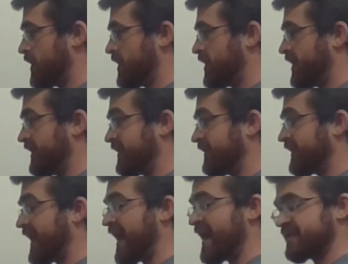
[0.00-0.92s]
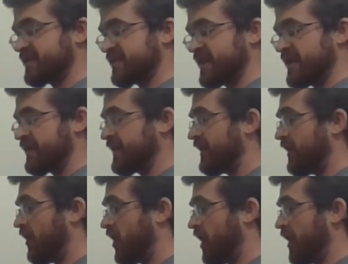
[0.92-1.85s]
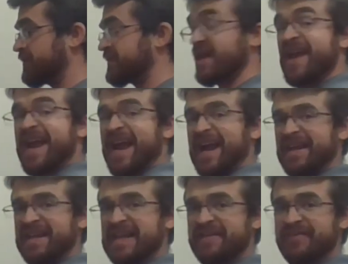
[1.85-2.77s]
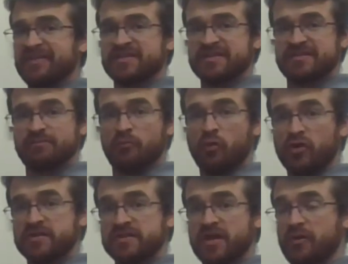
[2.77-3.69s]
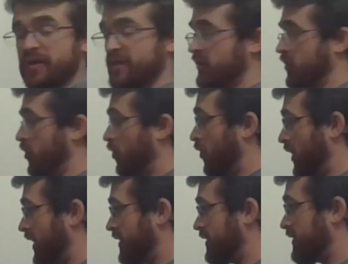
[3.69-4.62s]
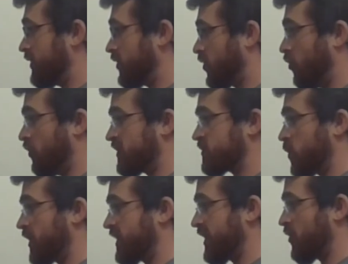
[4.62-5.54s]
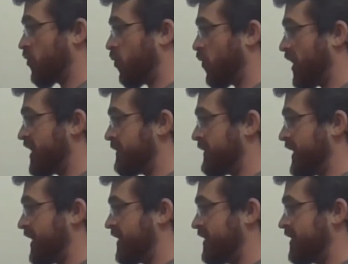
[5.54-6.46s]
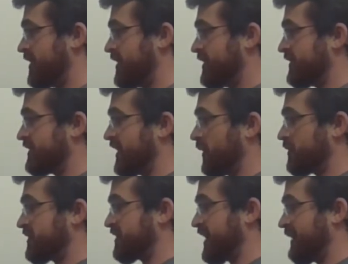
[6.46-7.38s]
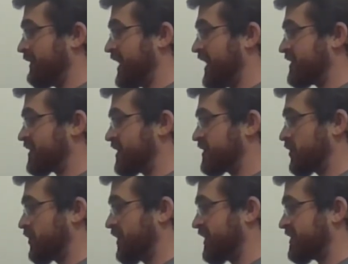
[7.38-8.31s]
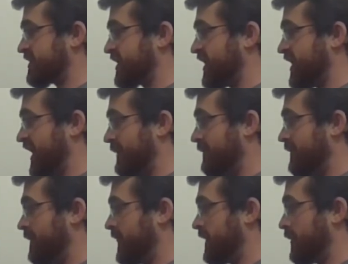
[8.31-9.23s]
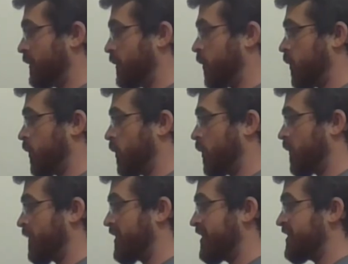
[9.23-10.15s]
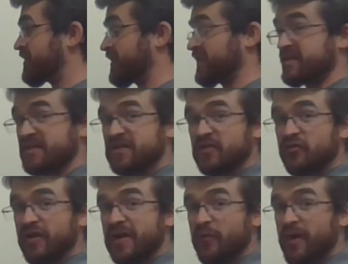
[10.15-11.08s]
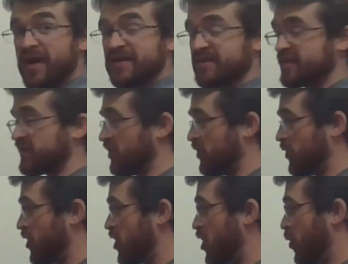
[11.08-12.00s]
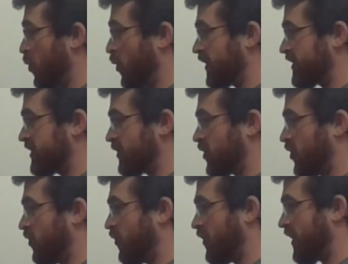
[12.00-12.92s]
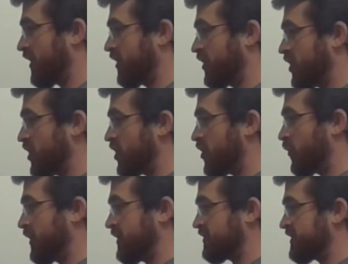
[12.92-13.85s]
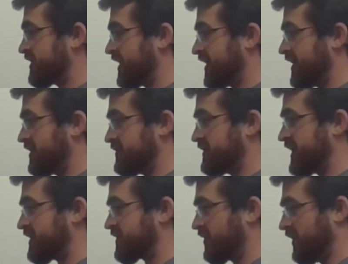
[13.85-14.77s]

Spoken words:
in the lats, the arms, and even more so in the core. The core is working quite a bit to help stabilize us during this time. So this is a great way to work your core when you're stuck at your desk all